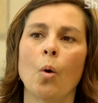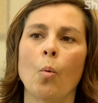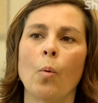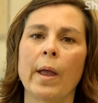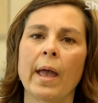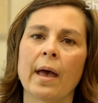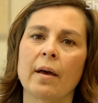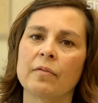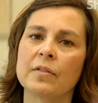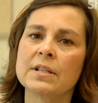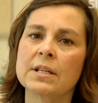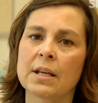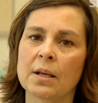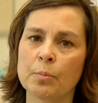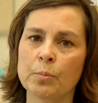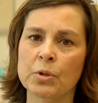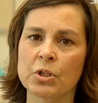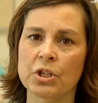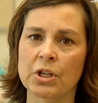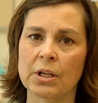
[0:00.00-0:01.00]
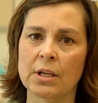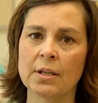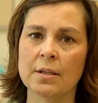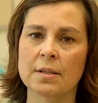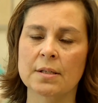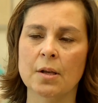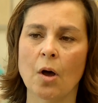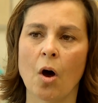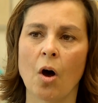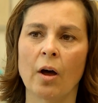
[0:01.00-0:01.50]
We have tip
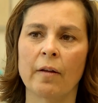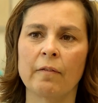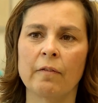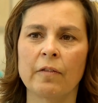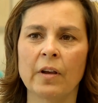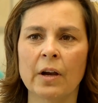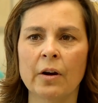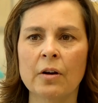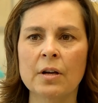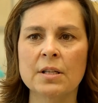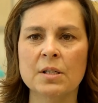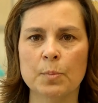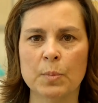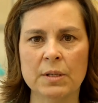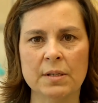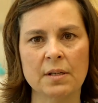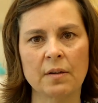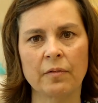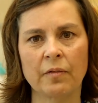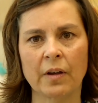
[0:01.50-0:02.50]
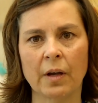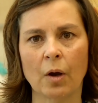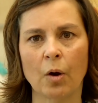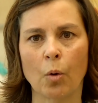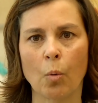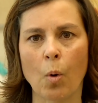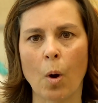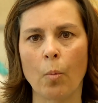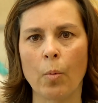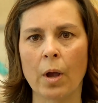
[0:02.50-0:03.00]
sheets on very specific,
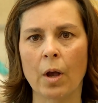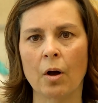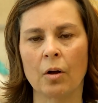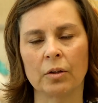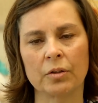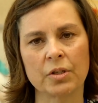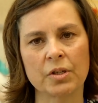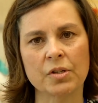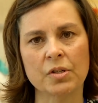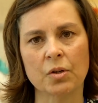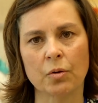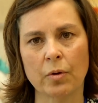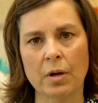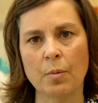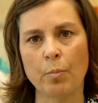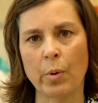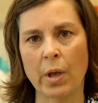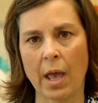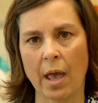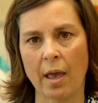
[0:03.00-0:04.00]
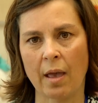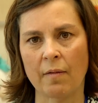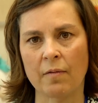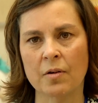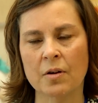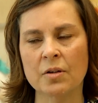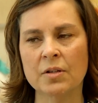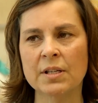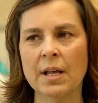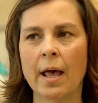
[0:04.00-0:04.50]
or what we call discrete
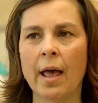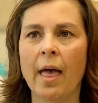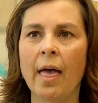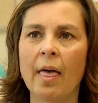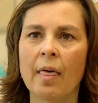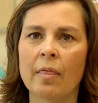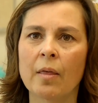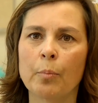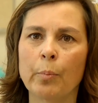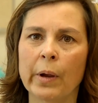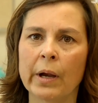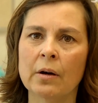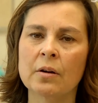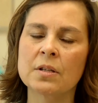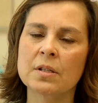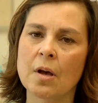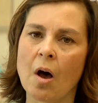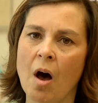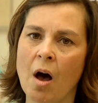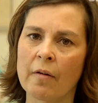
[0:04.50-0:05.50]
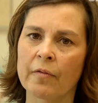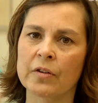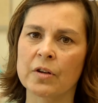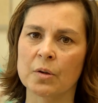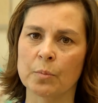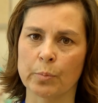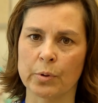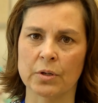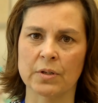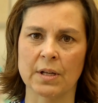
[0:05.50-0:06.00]
behaviors, that parents
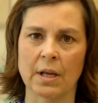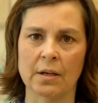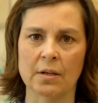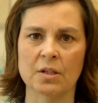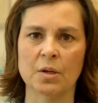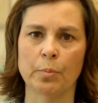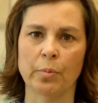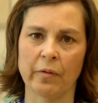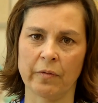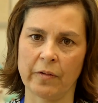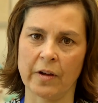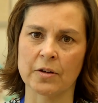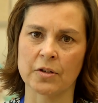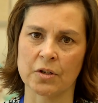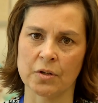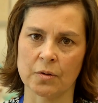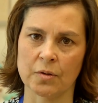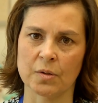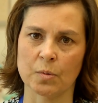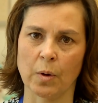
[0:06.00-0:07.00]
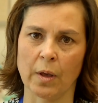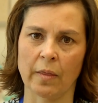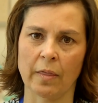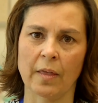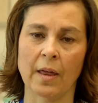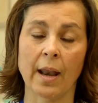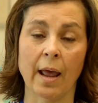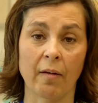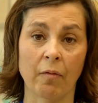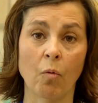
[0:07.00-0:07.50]
often present to professionals with
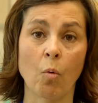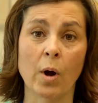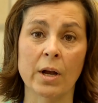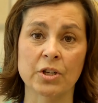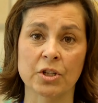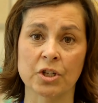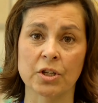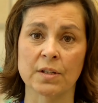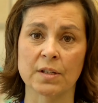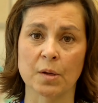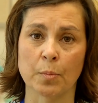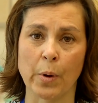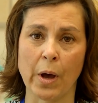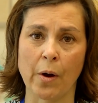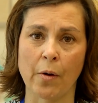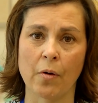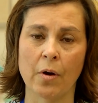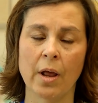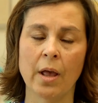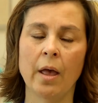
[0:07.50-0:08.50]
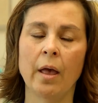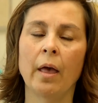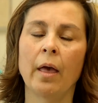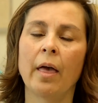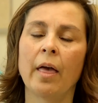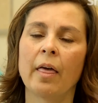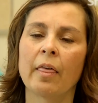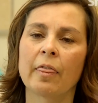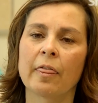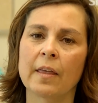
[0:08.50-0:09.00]
and have questions about.
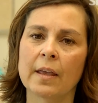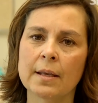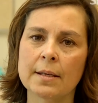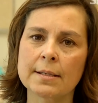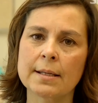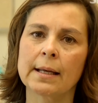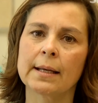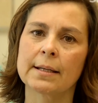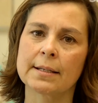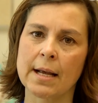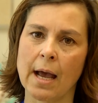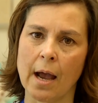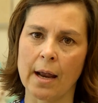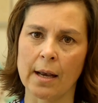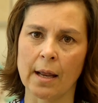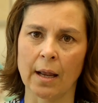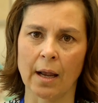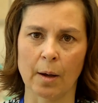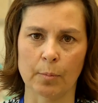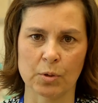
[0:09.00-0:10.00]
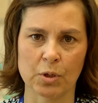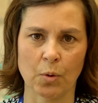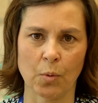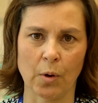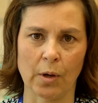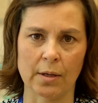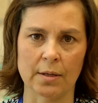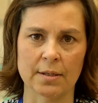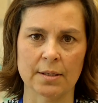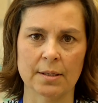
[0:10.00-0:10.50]
Things like tidying up
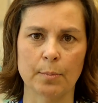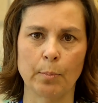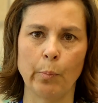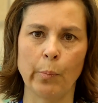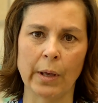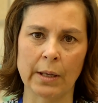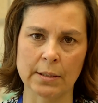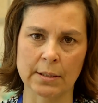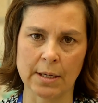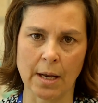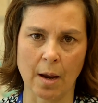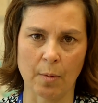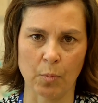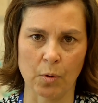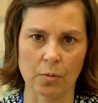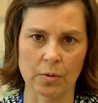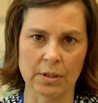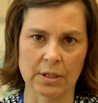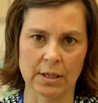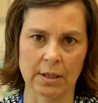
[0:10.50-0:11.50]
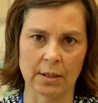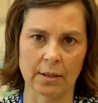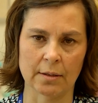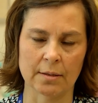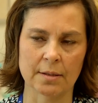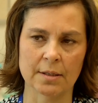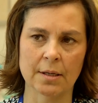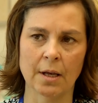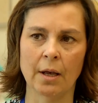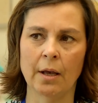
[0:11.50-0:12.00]
toys, bedtime
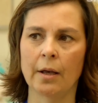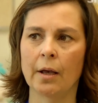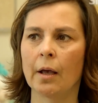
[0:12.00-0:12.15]
routines,